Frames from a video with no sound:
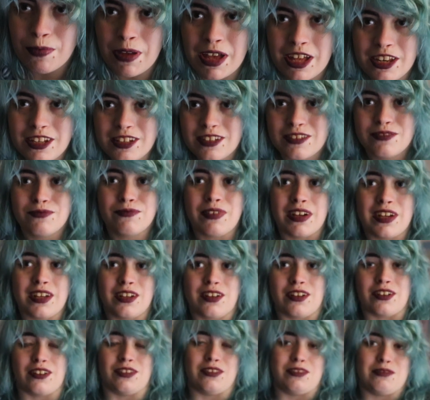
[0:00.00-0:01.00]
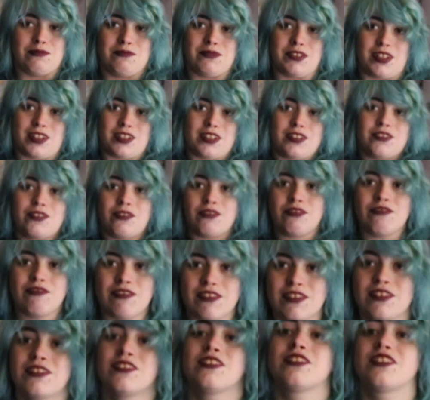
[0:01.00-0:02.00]
bed is way high up. You don't
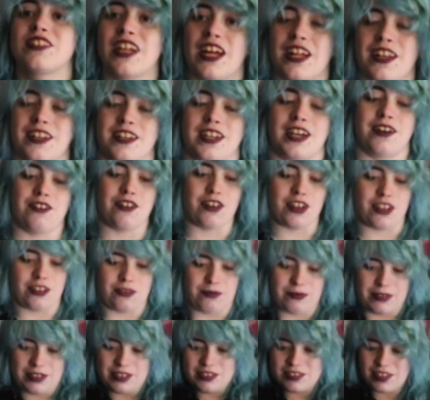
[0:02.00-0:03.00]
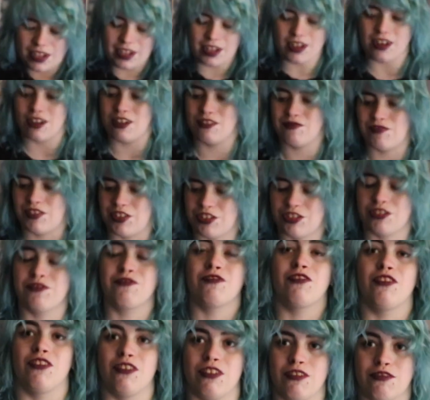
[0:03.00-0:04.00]
understand how high up it is. I can't reach the
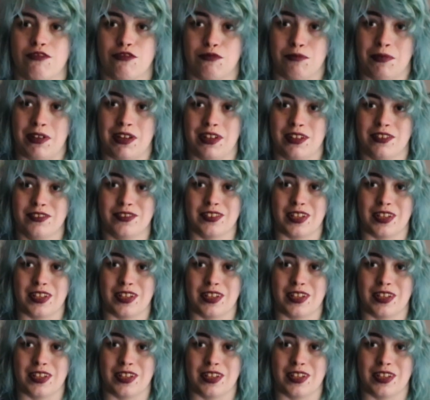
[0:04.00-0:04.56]
floor from it,